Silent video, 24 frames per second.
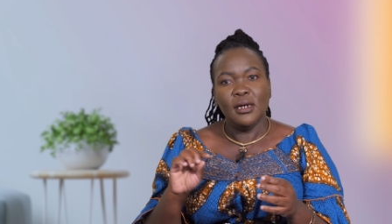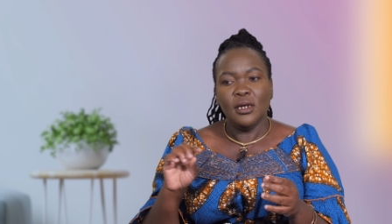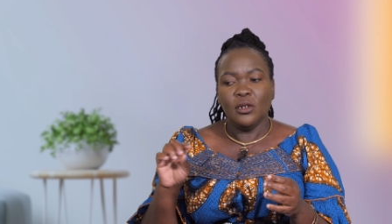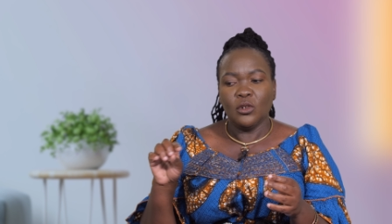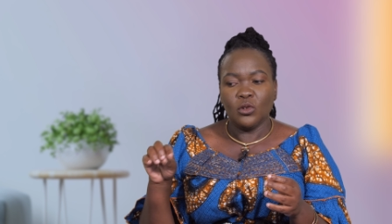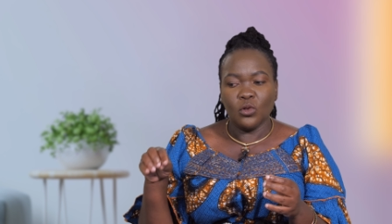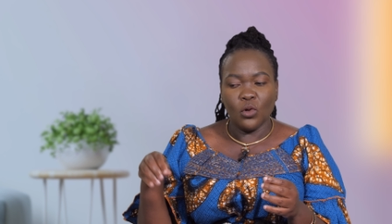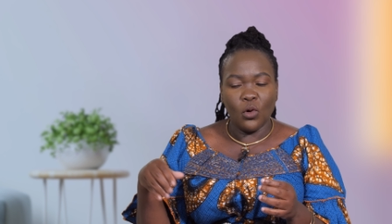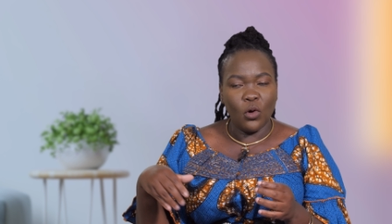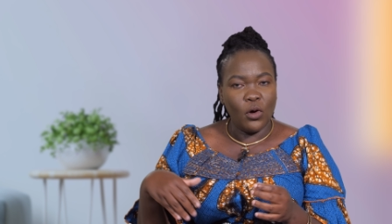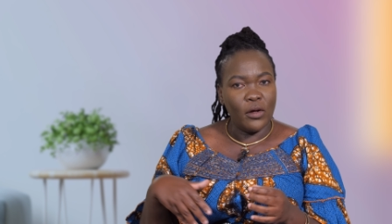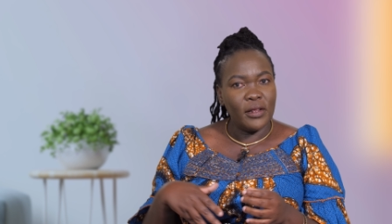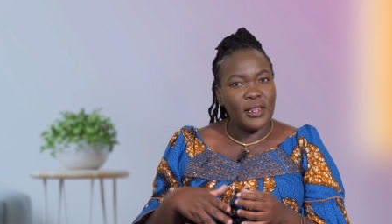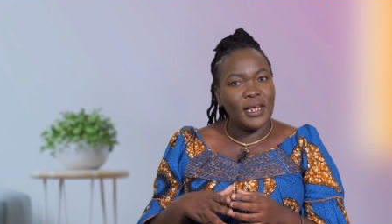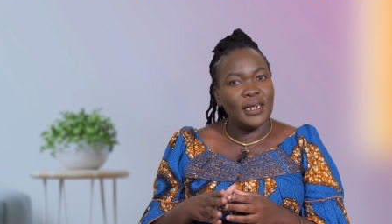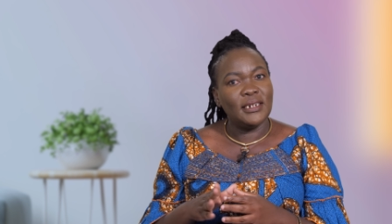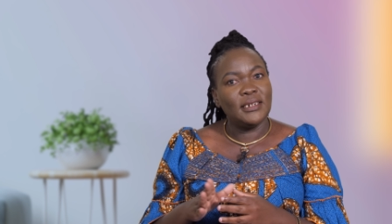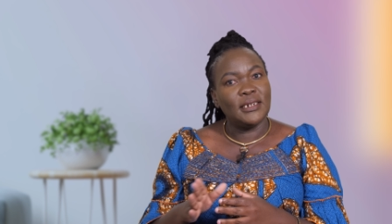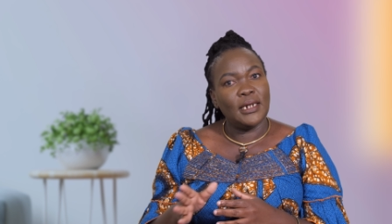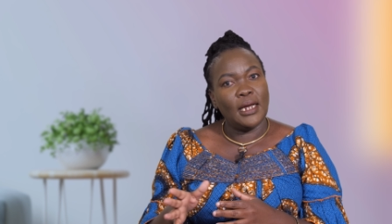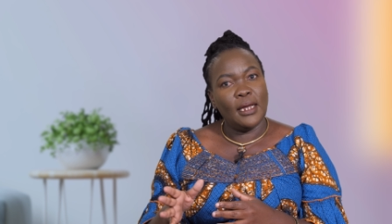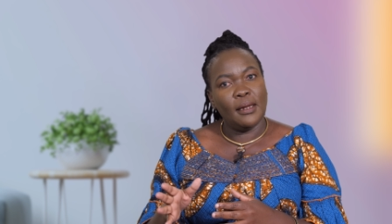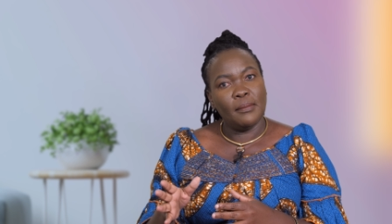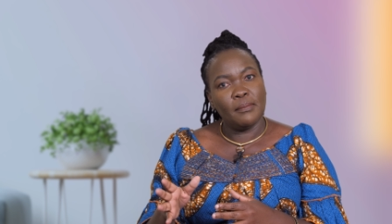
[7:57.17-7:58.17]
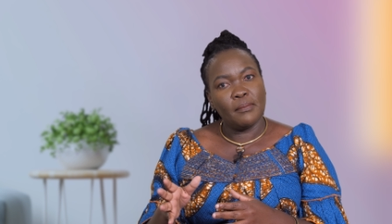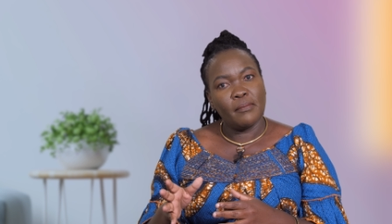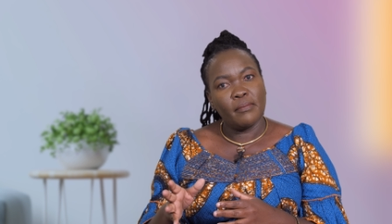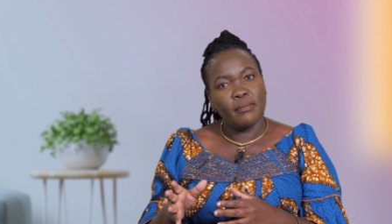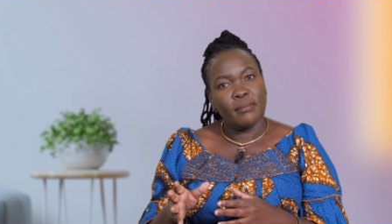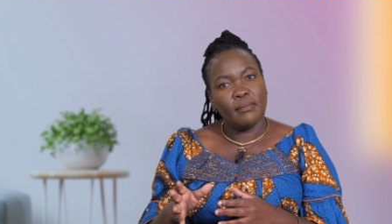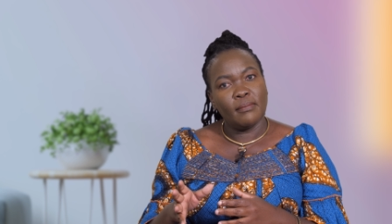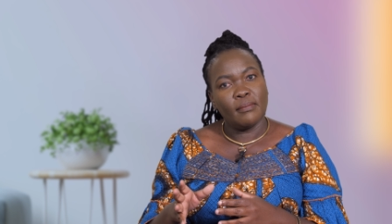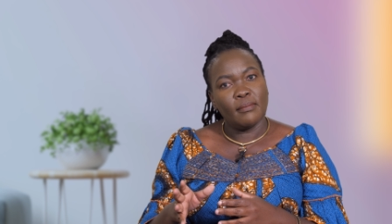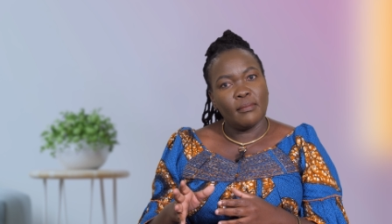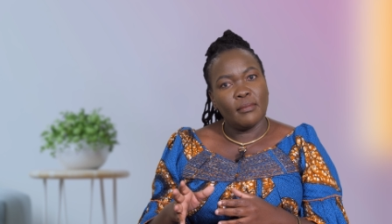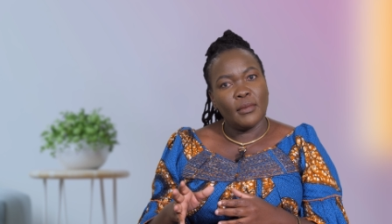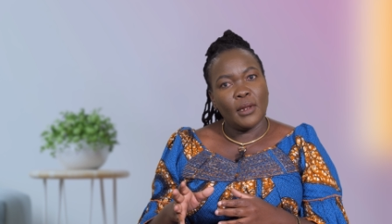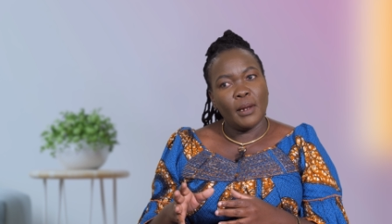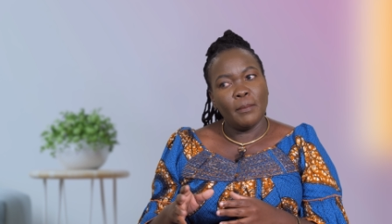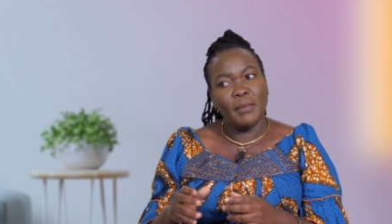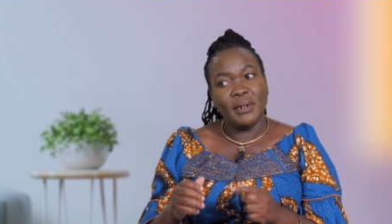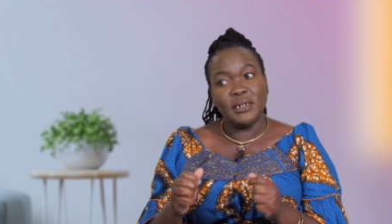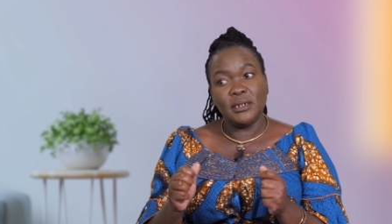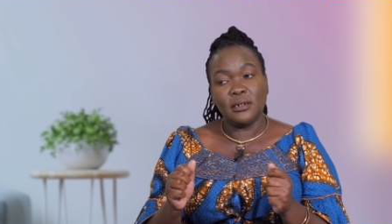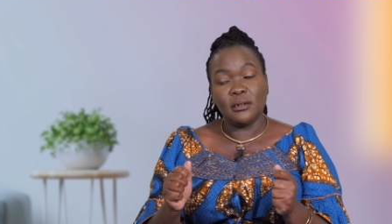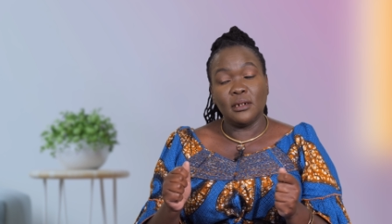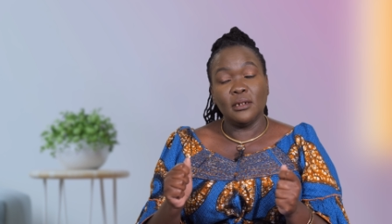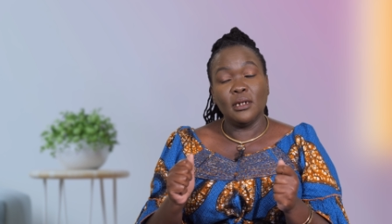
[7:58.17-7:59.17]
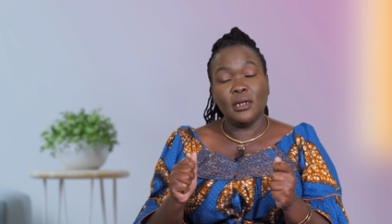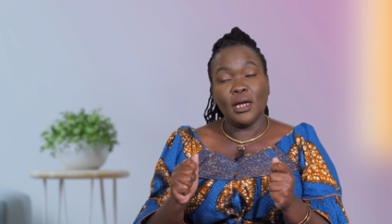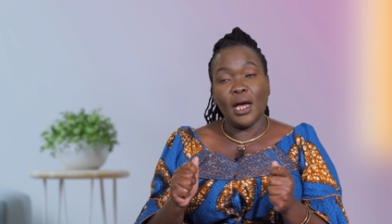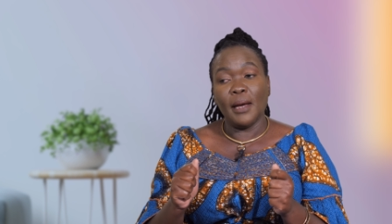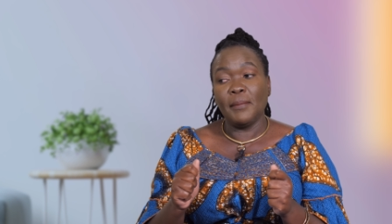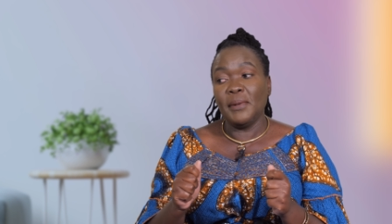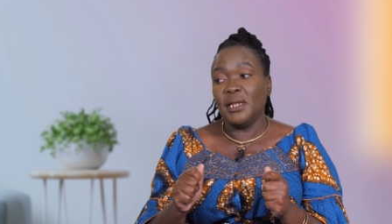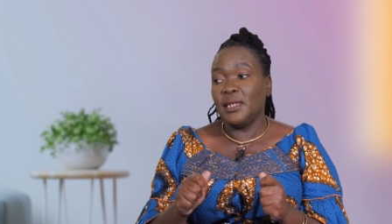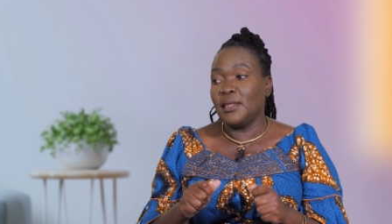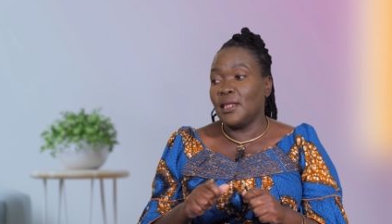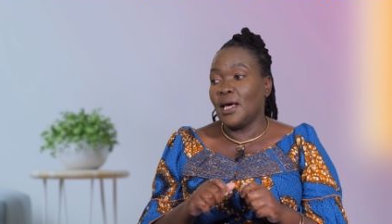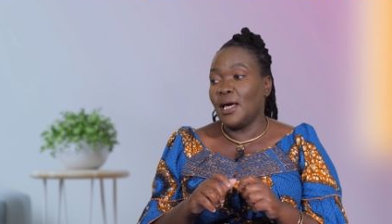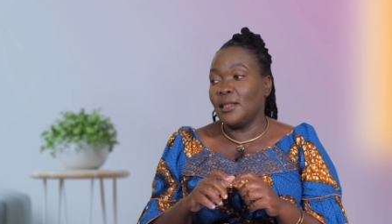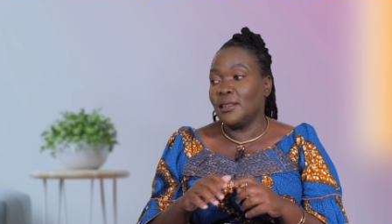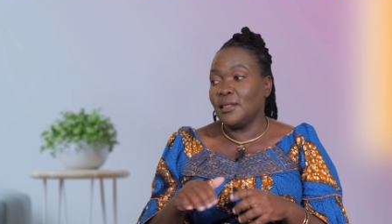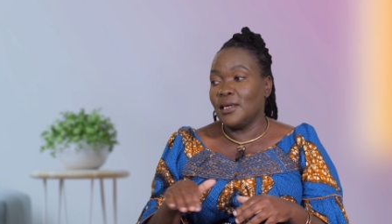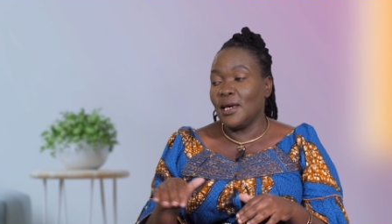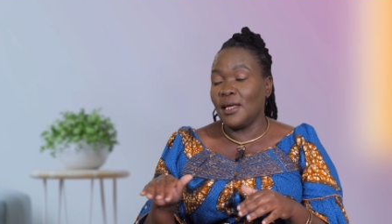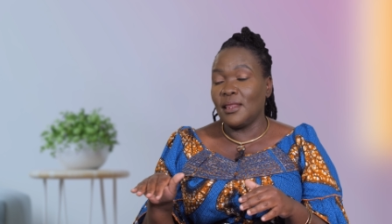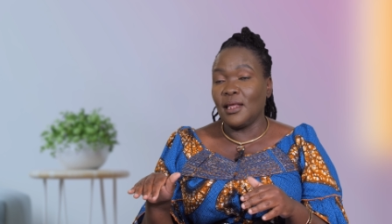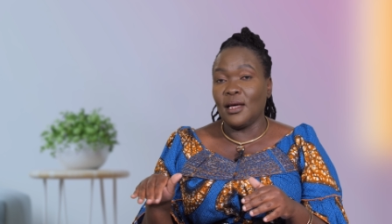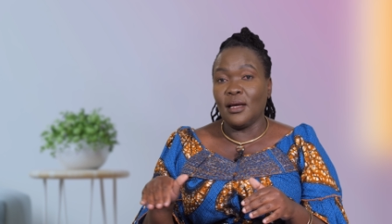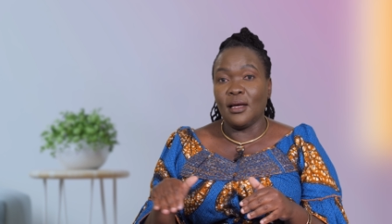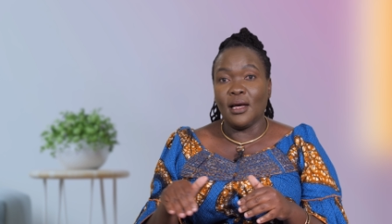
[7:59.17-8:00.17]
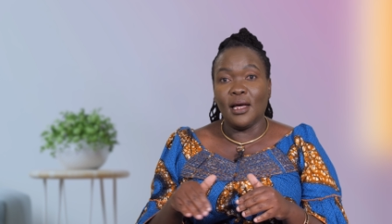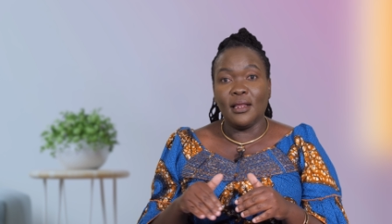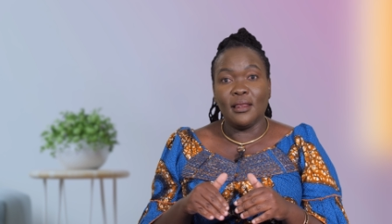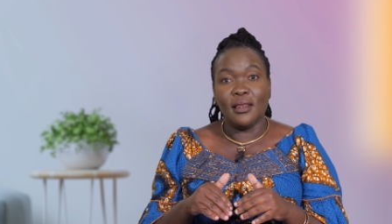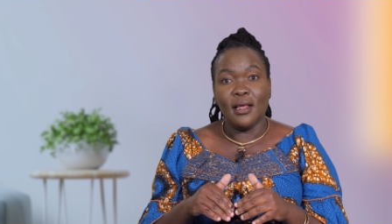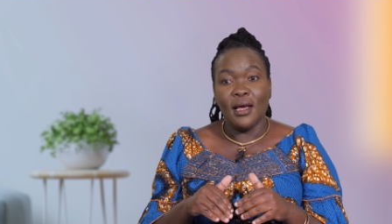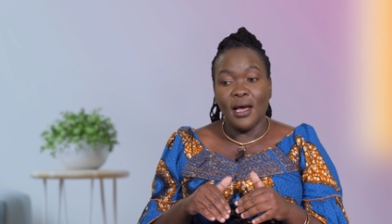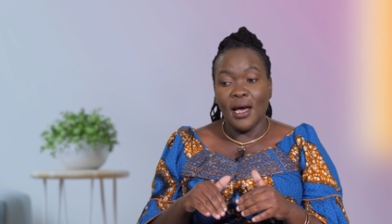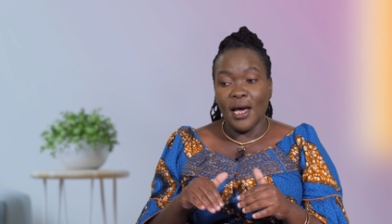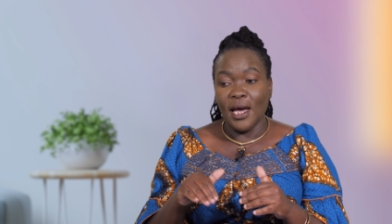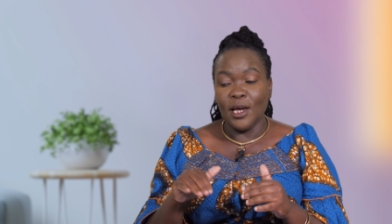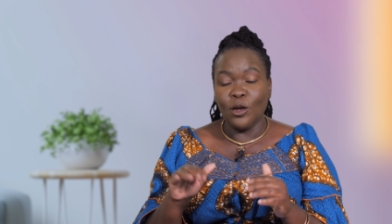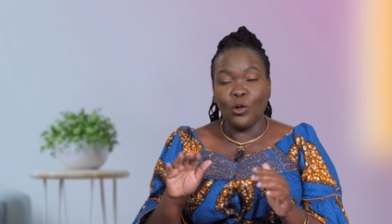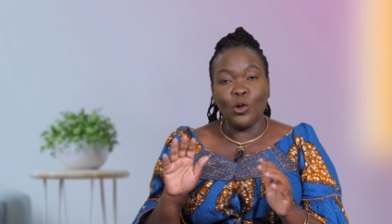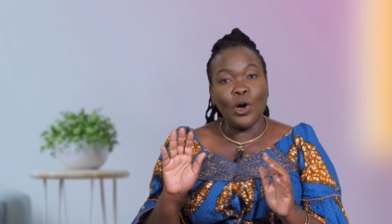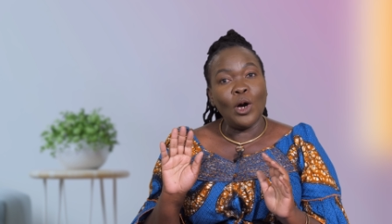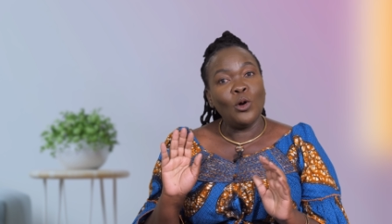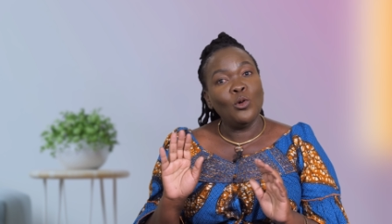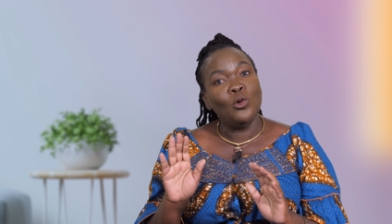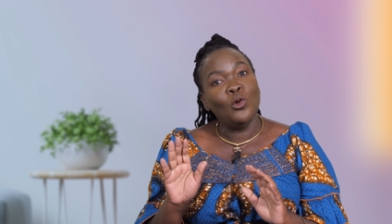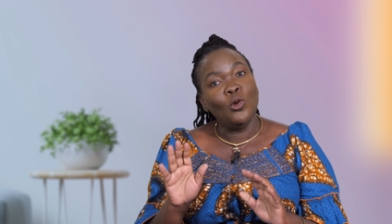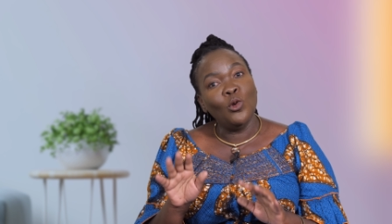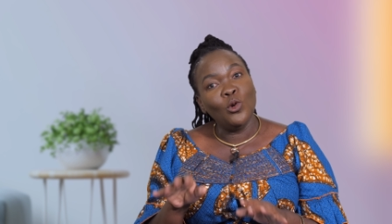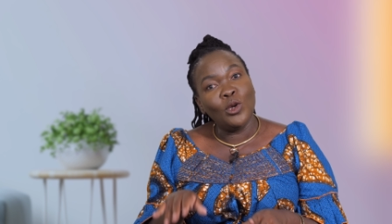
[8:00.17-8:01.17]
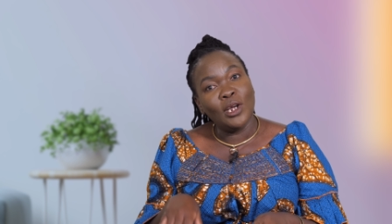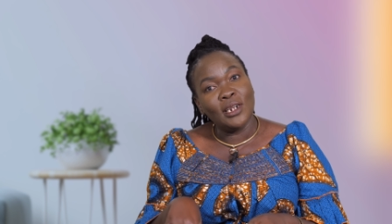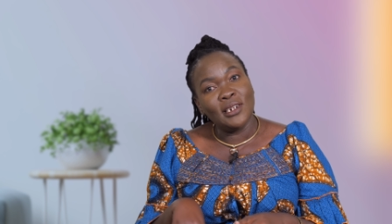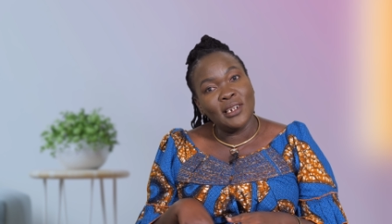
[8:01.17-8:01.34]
So all that time, but I mean, and the other, and I, I would look